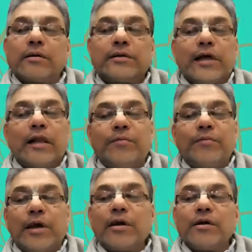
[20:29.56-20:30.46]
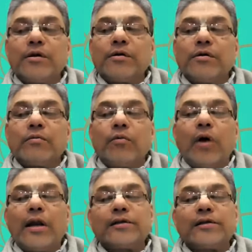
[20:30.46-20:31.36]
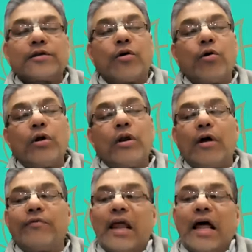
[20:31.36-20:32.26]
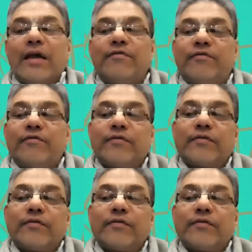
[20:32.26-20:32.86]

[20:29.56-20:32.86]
tell me what is the goal of life